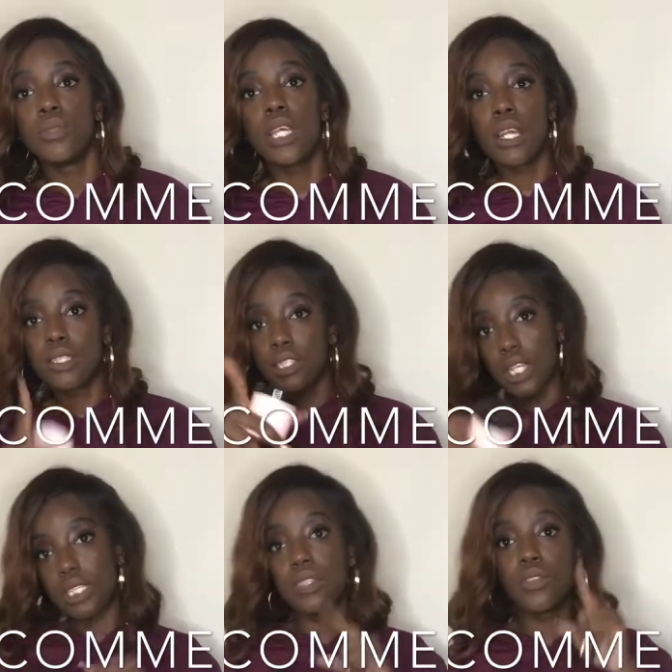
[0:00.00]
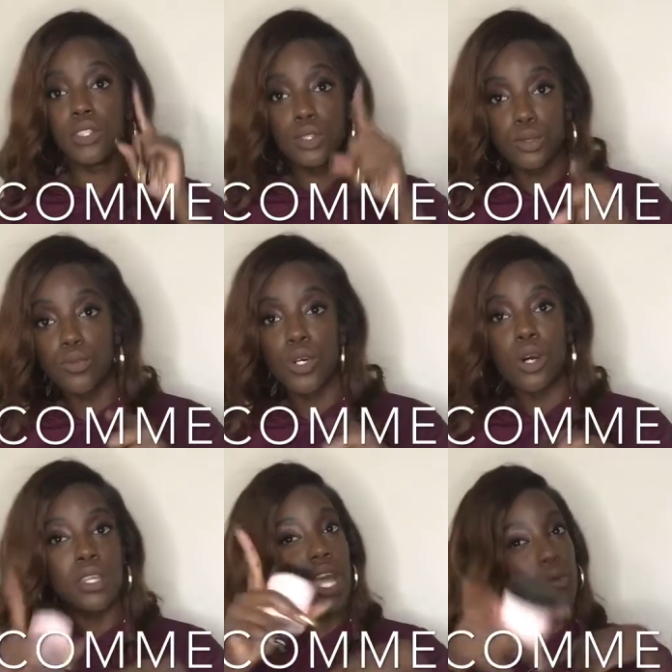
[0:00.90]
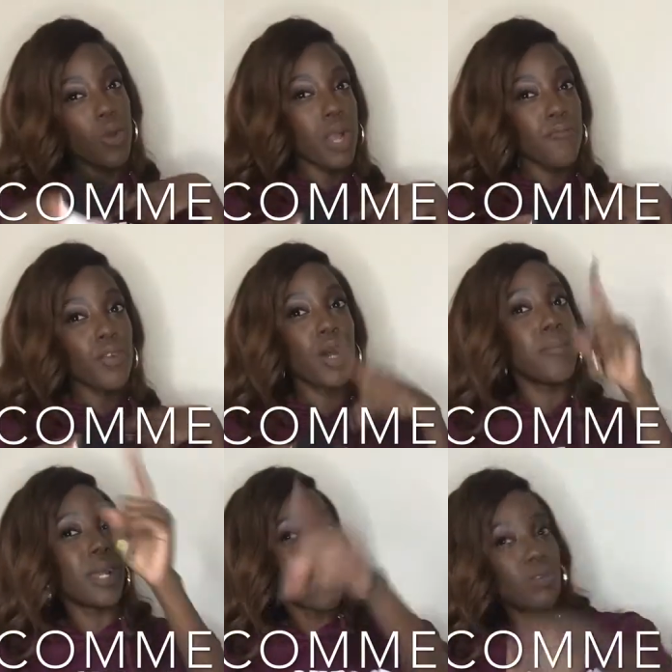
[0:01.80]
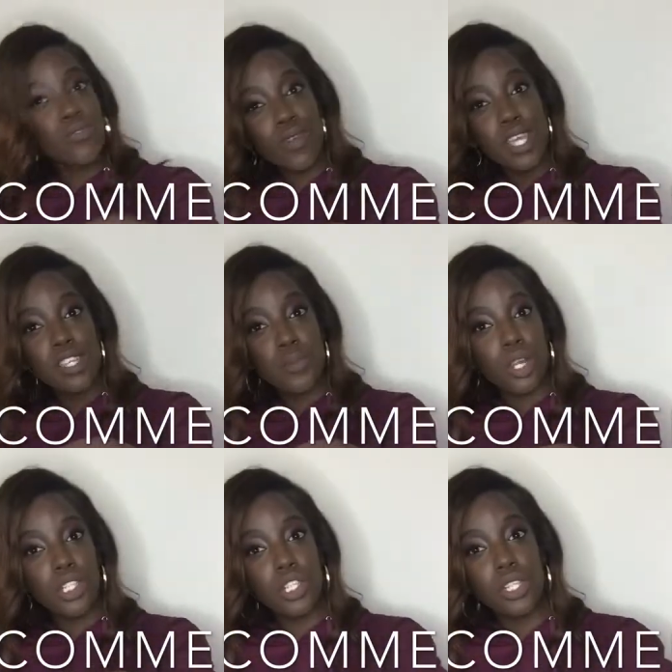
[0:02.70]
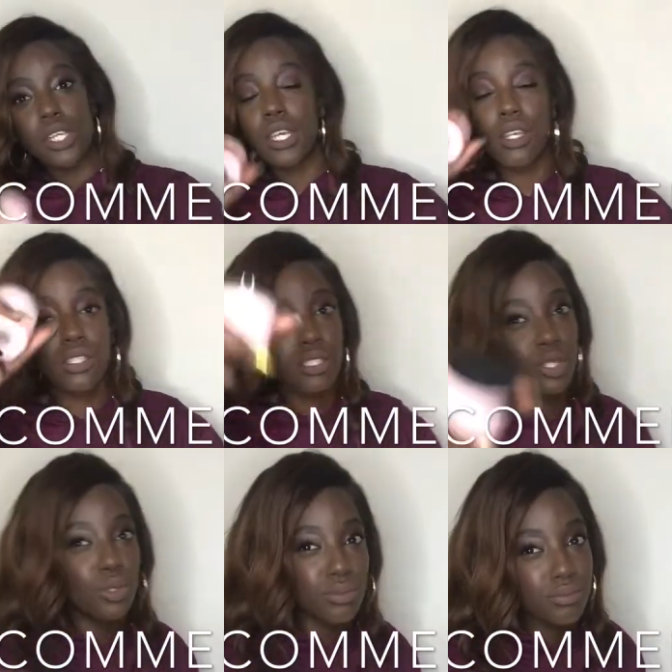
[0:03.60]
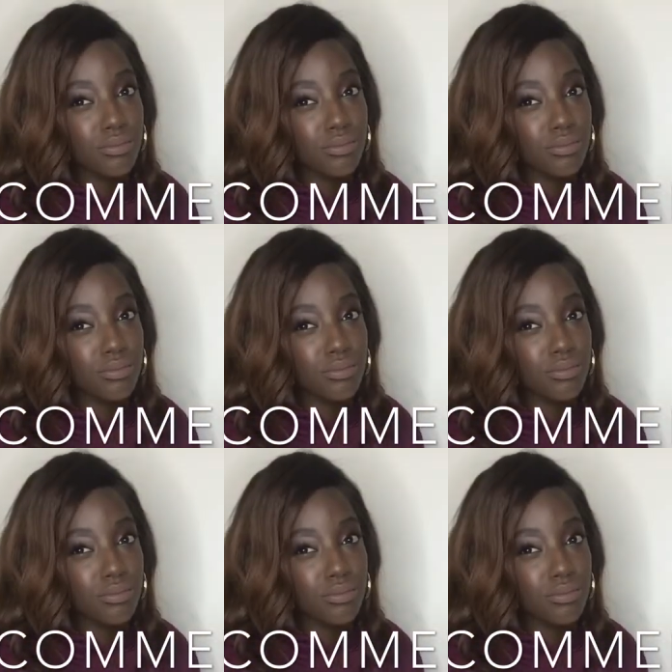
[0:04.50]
Shout out to Jacksonville, Duval. Not where I'm from, but I was raised partially here, so